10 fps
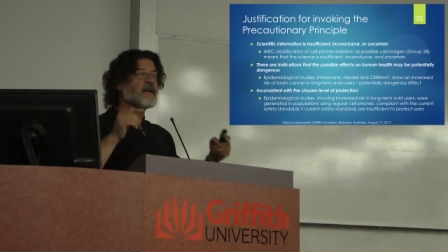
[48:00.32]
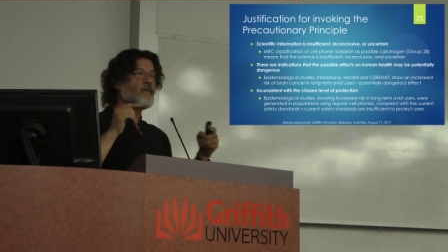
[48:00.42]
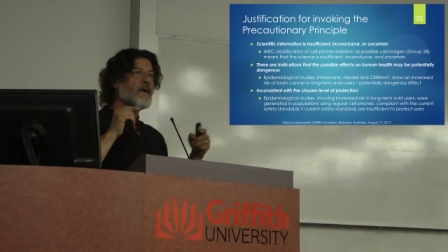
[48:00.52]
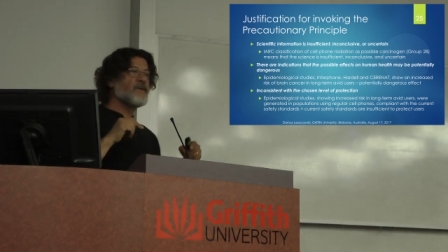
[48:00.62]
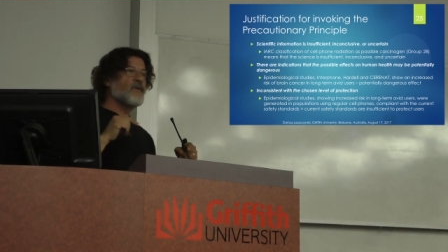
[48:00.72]

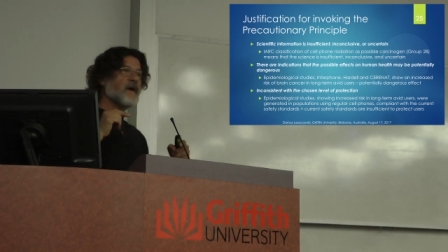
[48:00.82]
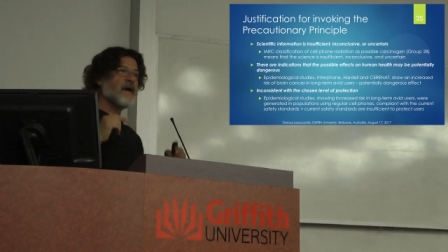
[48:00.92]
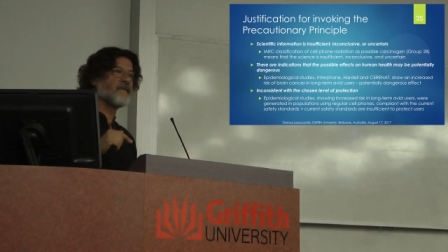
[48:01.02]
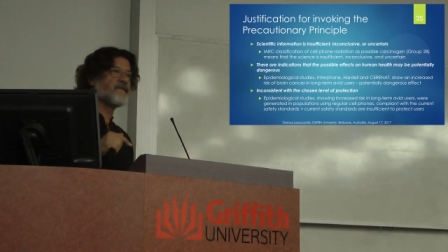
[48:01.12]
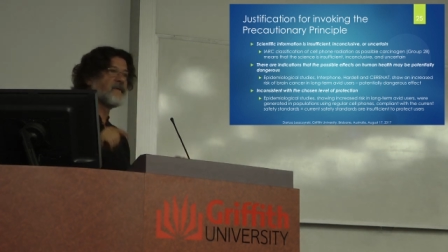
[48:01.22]
But when
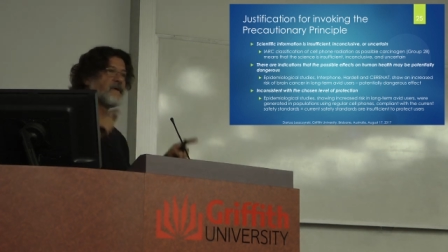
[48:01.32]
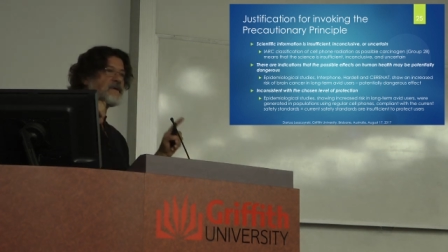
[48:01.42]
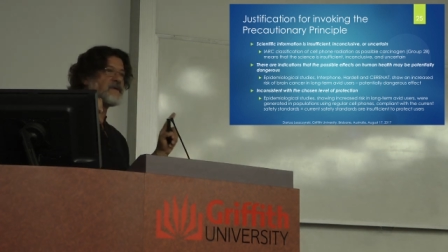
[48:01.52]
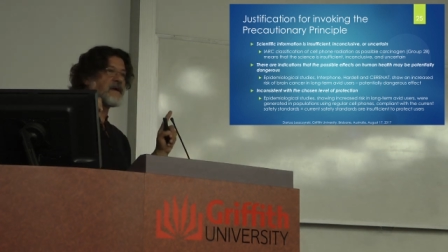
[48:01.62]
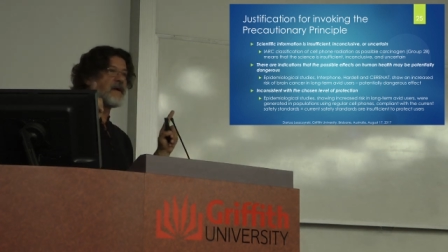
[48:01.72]
you have
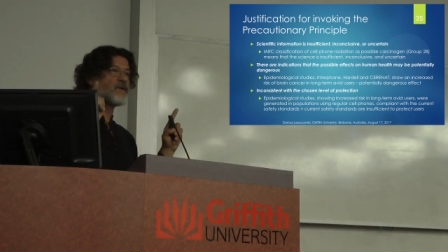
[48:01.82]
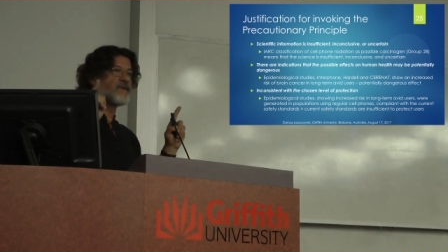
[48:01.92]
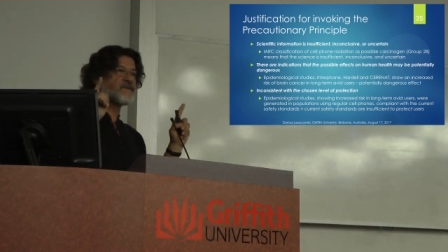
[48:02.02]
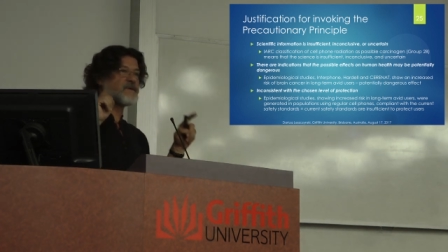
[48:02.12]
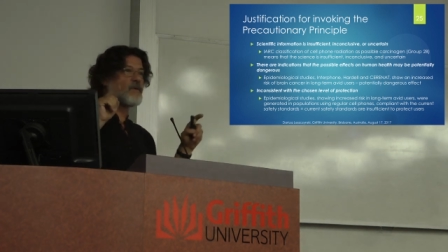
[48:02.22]
this
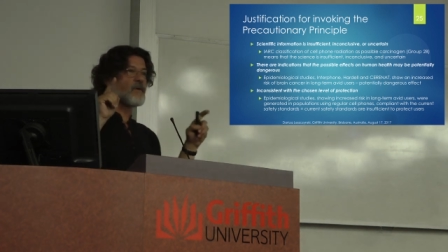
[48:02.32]
kind of